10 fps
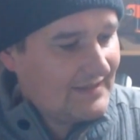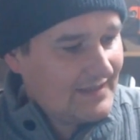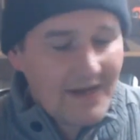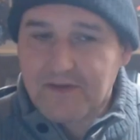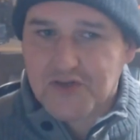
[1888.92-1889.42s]

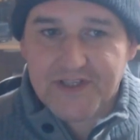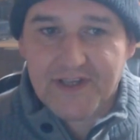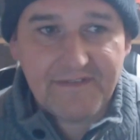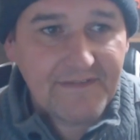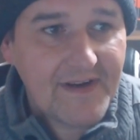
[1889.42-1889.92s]
Other
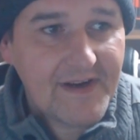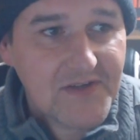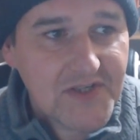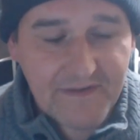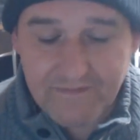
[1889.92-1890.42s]
stuff.
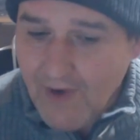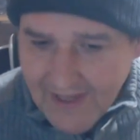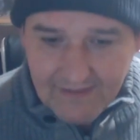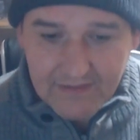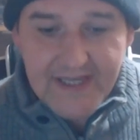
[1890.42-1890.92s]

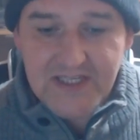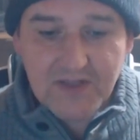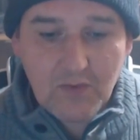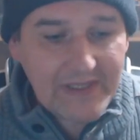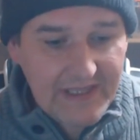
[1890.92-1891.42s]
Right, let's
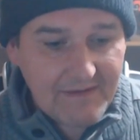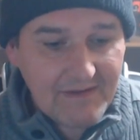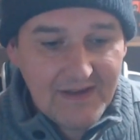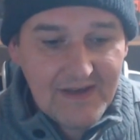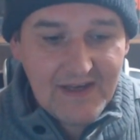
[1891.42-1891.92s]
quickly,
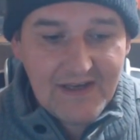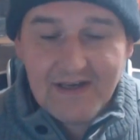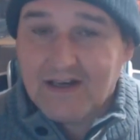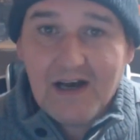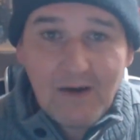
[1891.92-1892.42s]

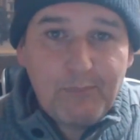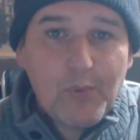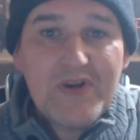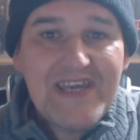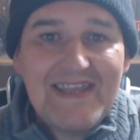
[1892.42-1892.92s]
I'll
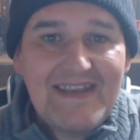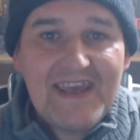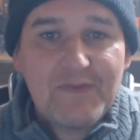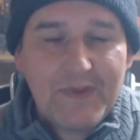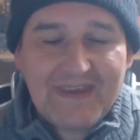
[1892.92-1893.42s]
bore you to
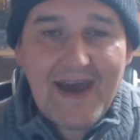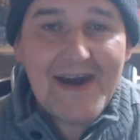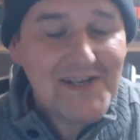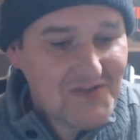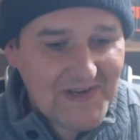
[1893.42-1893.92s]
death with
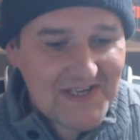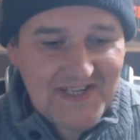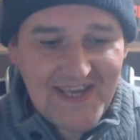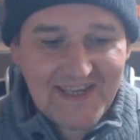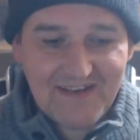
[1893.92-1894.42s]
cars for a
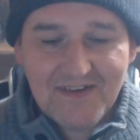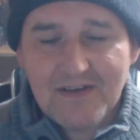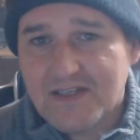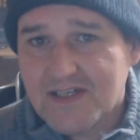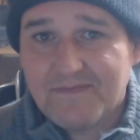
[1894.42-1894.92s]
second,
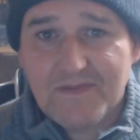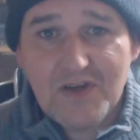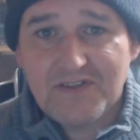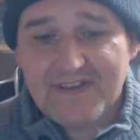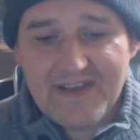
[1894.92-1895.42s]
because I've
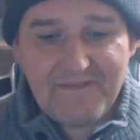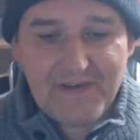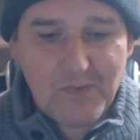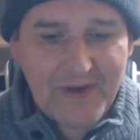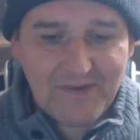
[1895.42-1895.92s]
not done that
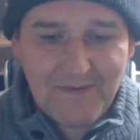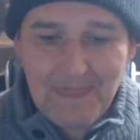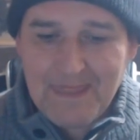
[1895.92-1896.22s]
for a while.